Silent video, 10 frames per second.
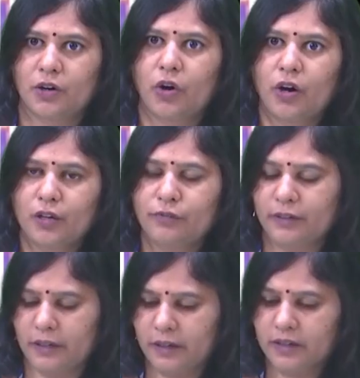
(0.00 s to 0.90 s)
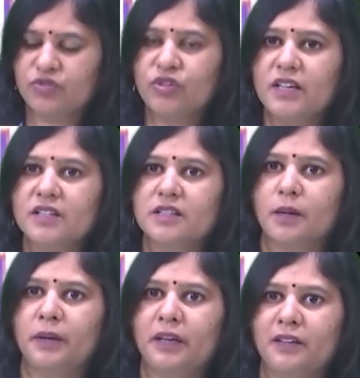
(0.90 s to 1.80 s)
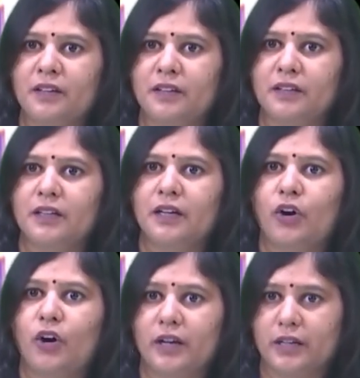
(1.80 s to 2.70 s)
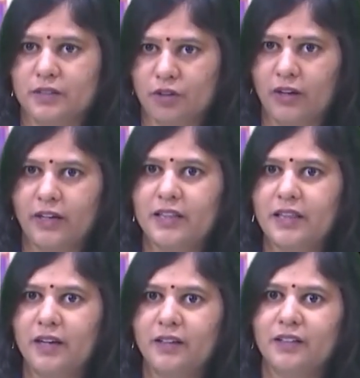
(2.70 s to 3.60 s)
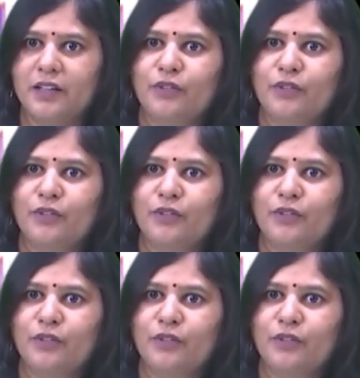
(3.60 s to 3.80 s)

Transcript: or if an industry is coming here or it is already there,